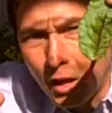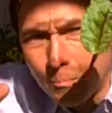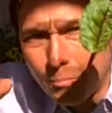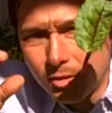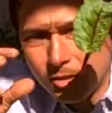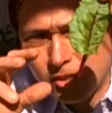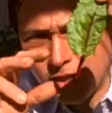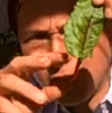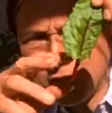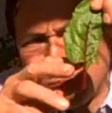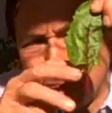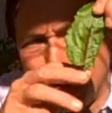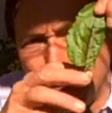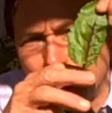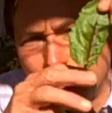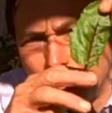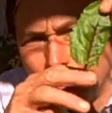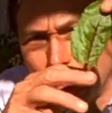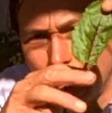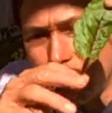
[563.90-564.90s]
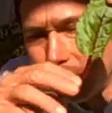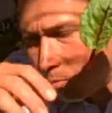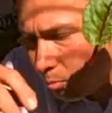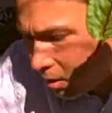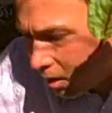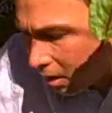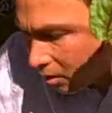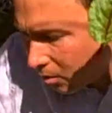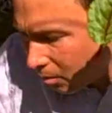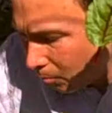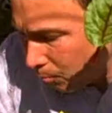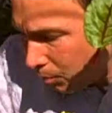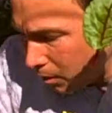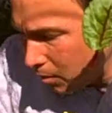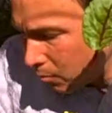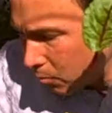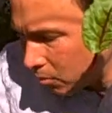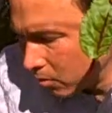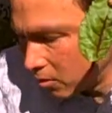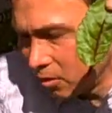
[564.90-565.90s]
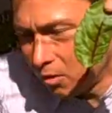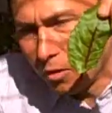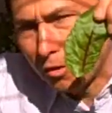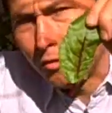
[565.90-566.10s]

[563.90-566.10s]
And besides making the leaves, we got the beetroot